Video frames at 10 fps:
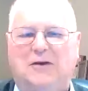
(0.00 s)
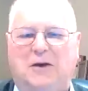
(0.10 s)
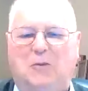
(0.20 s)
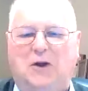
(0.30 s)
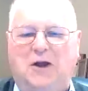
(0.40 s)

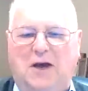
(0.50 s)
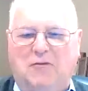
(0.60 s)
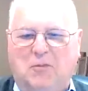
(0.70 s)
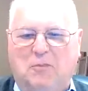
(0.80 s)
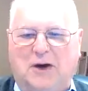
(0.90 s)

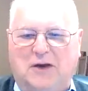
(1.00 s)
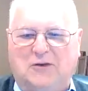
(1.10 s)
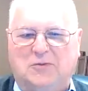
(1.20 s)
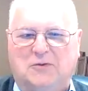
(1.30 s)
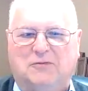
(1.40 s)
Whenever
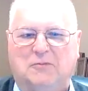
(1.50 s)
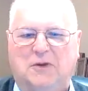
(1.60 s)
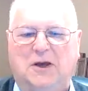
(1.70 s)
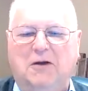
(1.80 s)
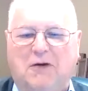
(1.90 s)
possible, from
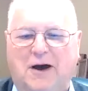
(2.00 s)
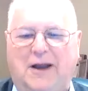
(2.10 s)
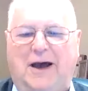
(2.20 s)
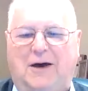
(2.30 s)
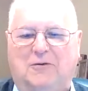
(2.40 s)
here on
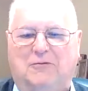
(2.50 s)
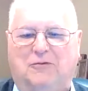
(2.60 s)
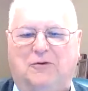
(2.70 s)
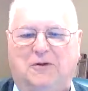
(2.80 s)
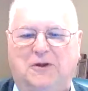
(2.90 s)
out,
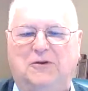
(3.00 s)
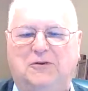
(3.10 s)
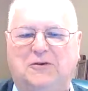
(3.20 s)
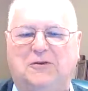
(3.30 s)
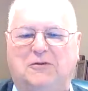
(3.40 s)
for at
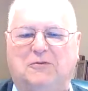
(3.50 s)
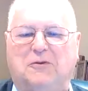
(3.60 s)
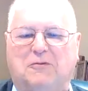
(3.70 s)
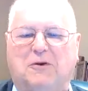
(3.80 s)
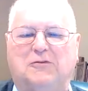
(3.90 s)
least through
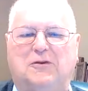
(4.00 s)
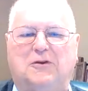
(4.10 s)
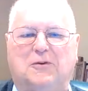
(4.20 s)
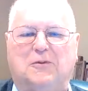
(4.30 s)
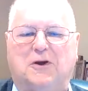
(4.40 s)
the rest of the
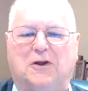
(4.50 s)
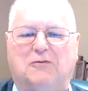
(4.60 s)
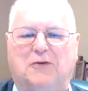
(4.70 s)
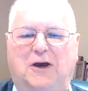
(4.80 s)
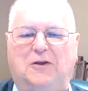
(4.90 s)
year, we're going to
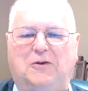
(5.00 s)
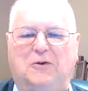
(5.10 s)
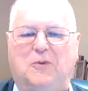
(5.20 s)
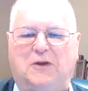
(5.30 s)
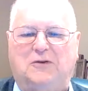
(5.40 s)
try to do
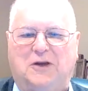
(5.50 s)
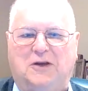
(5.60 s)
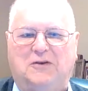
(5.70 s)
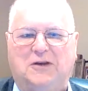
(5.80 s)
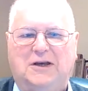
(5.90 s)

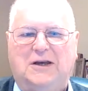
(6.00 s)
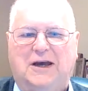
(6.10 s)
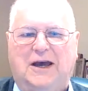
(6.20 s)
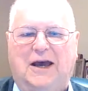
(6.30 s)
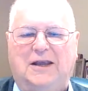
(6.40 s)
Wednesdays
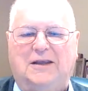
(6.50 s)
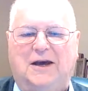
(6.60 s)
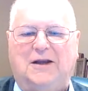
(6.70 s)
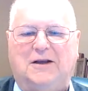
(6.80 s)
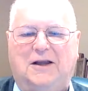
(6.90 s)
at
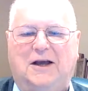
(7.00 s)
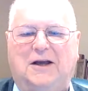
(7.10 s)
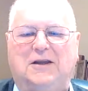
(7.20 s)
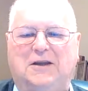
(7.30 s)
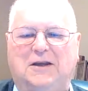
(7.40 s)
nine o'clock
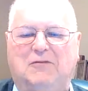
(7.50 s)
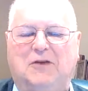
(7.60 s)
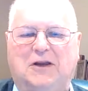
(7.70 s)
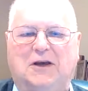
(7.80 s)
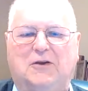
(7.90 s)
in the
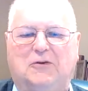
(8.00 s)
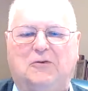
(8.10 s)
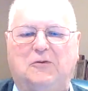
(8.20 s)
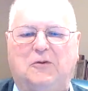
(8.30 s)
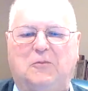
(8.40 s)
evening. Now, the
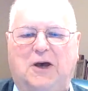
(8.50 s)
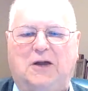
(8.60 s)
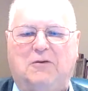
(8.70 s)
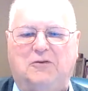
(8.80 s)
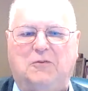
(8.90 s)
truth of the
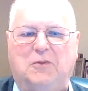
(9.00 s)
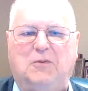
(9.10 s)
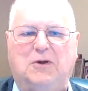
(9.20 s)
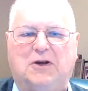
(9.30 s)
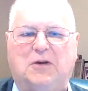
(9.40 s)
matter is there may
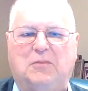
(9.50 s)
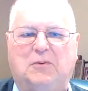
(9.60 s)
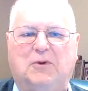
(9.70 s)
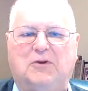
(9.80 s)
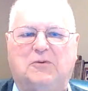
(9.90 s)
be a couple of
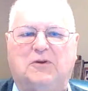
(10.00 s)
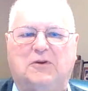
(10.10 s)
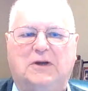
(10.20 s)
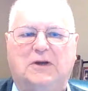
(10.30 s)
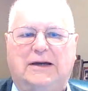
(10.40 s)
weeks when
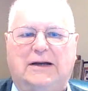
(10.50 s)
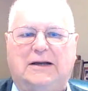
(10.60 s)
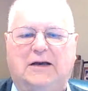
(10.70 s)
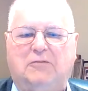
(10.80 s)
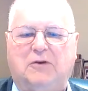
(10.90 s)
a
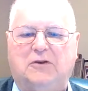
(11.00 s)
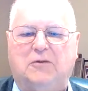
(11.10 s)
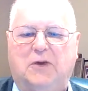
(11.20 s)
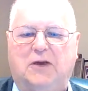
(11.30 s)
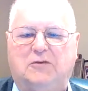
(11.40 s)
conflict
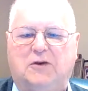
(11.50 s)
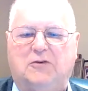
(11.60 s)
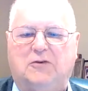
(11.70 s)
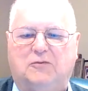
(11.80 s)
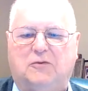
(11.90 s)
on my
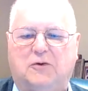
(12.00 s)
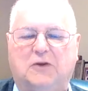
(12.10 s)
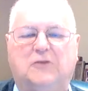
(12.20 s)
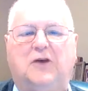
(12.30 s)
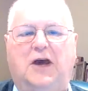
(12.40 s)
schedule. For
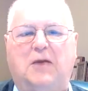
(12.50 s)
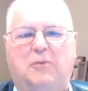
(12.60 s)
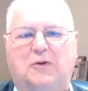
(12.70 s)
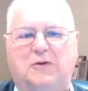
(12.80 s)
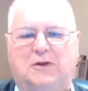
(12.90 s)

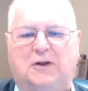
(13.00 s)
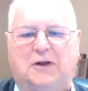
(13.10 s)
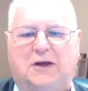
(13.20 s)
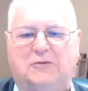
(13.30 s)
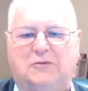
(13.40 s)
example, the
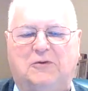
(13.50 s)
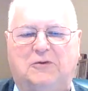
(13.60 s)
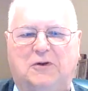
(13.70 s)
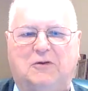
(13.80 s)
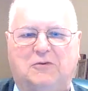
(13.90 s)
last
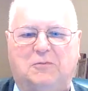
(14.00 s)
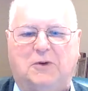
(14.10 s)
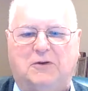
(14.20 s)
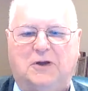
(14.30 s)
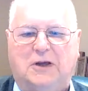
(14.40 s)
Wednesday of this month,